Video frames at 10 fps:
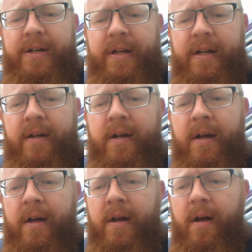in
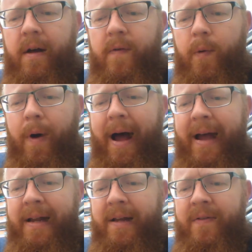a
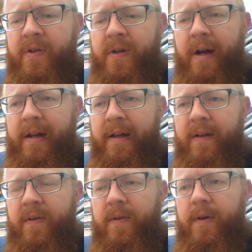variety of
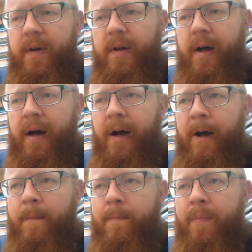studies
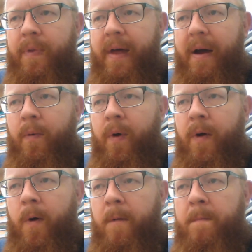that
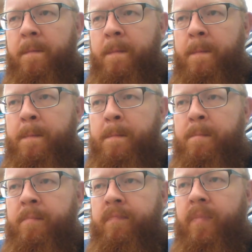will
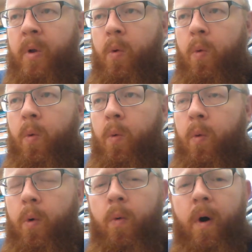
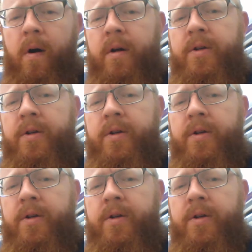work